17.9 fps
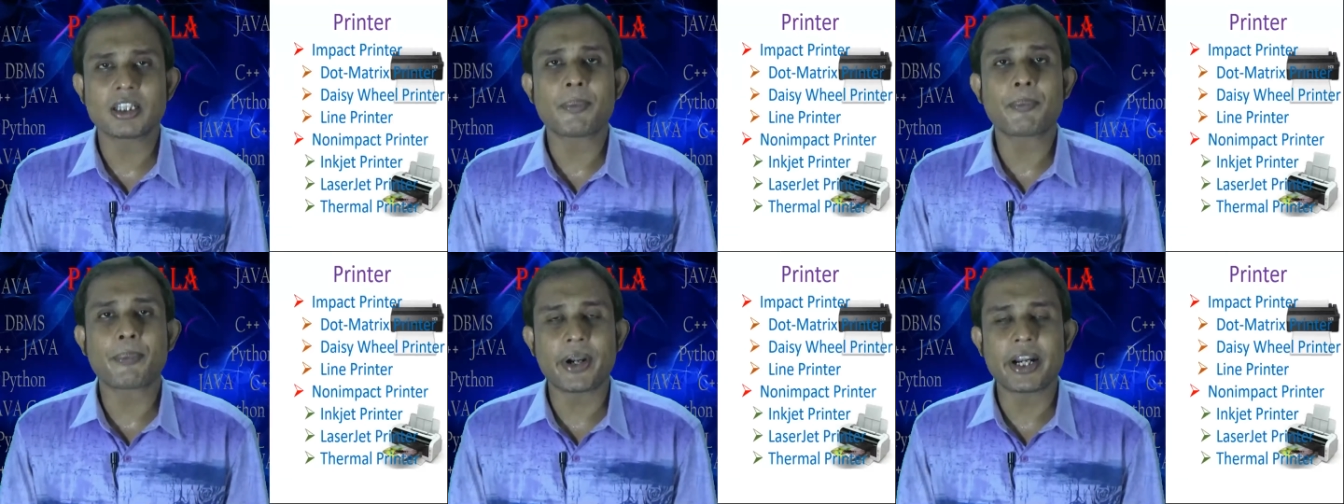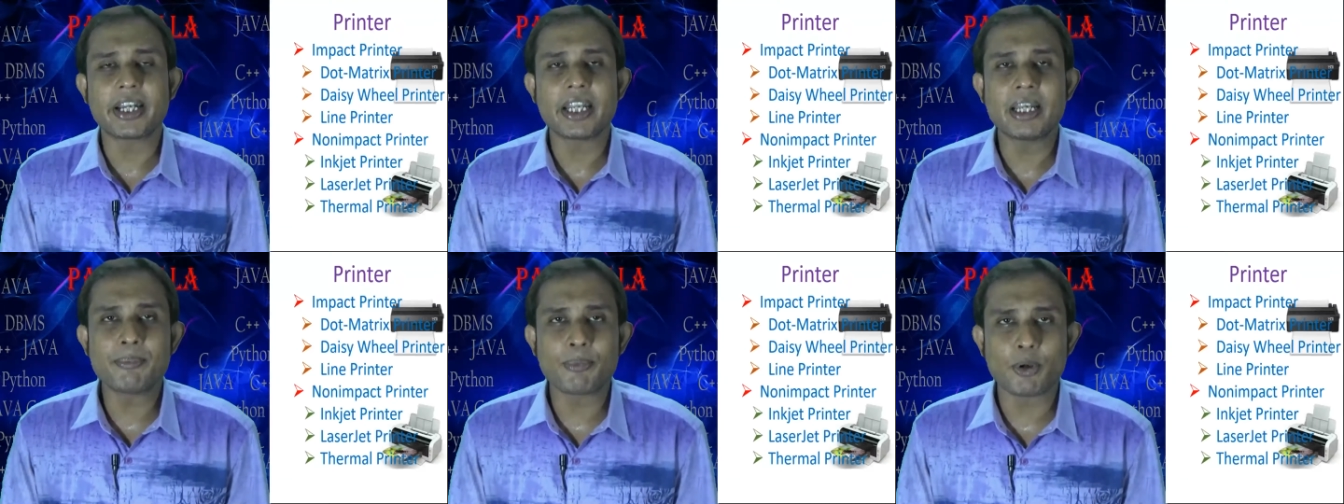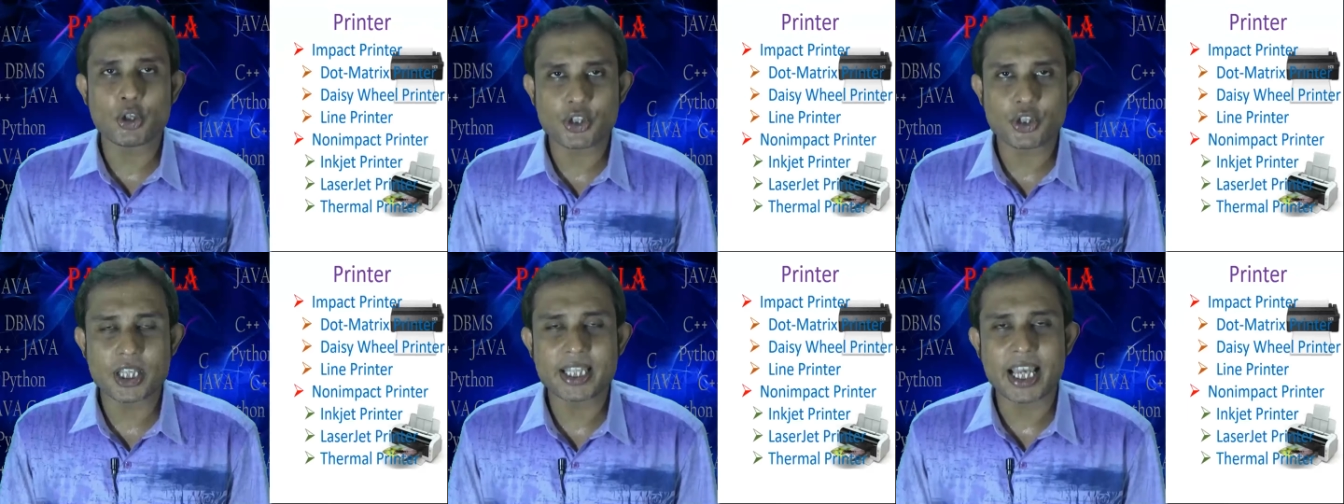the printing
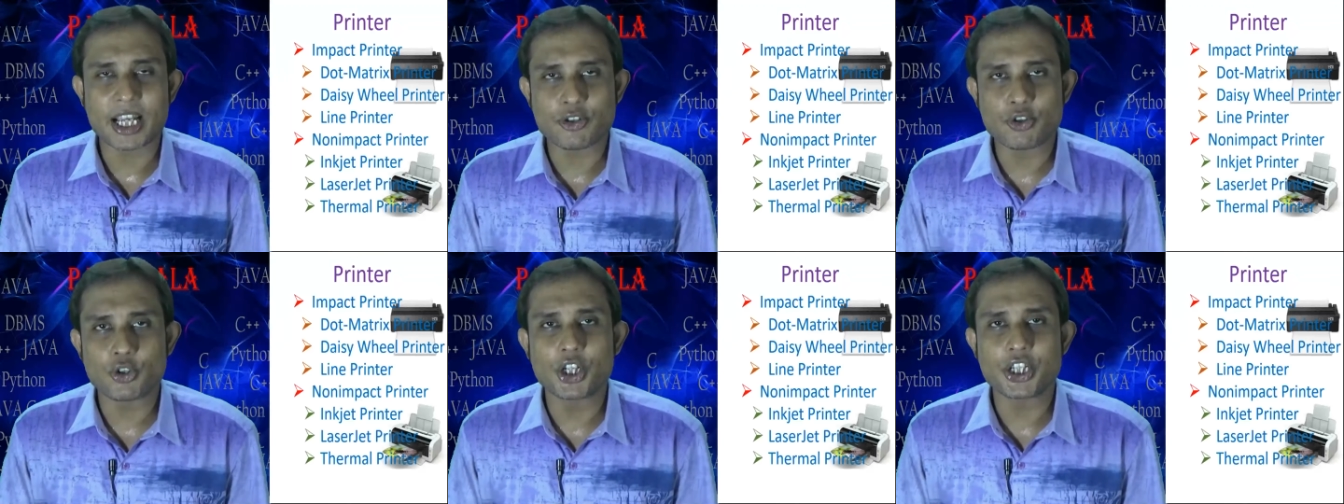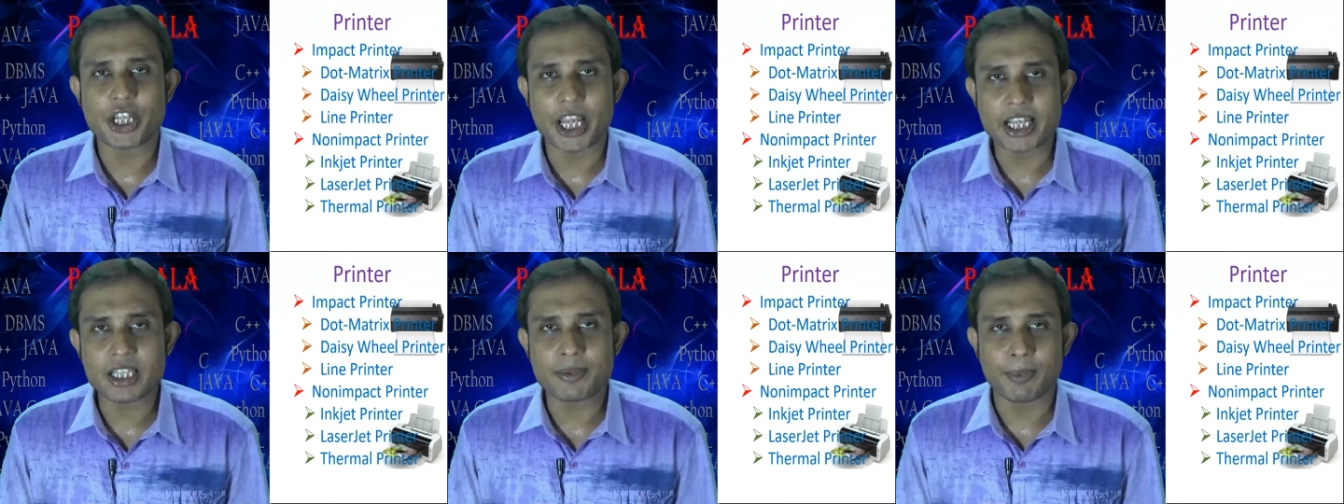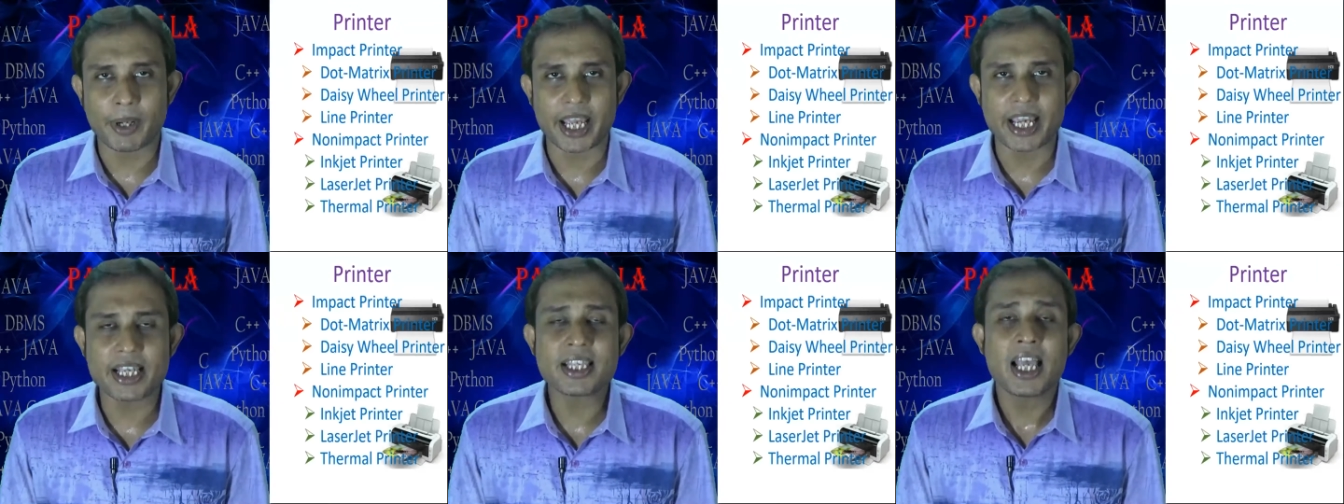process actually takes
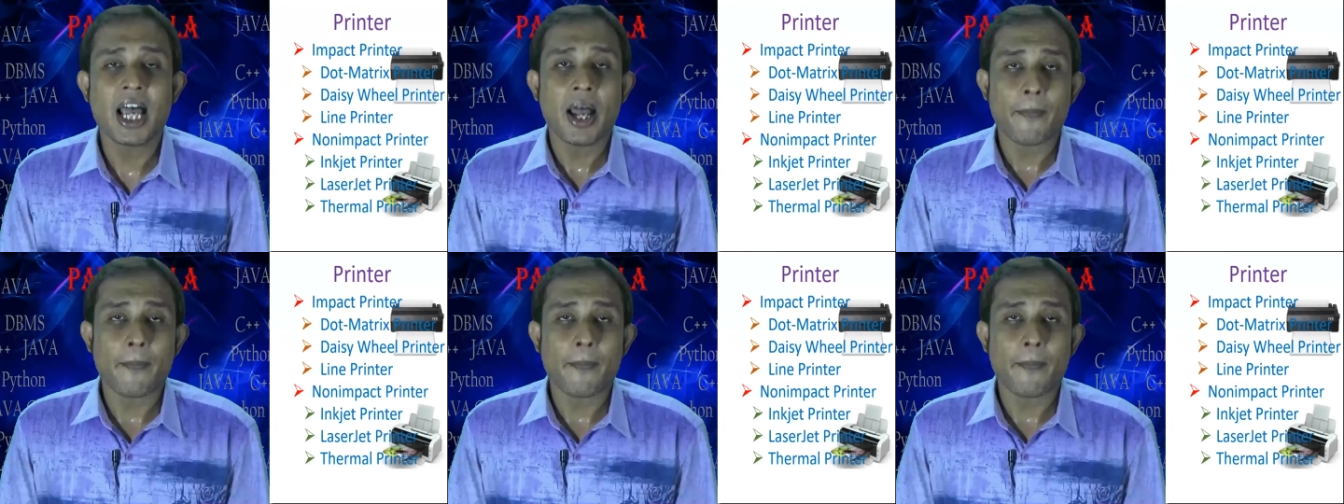place